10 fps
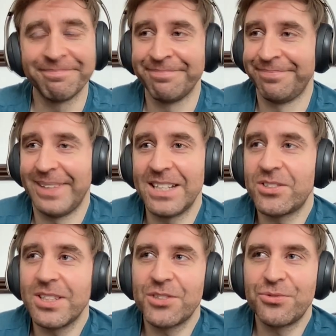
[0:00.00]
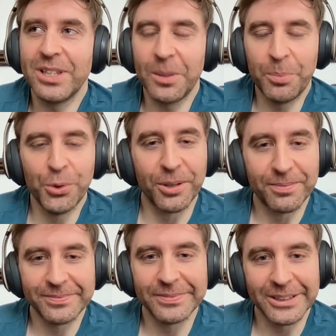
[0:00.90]
it's really poor.
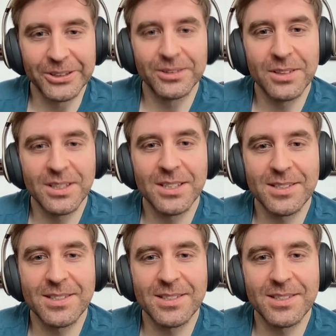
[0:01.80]
It's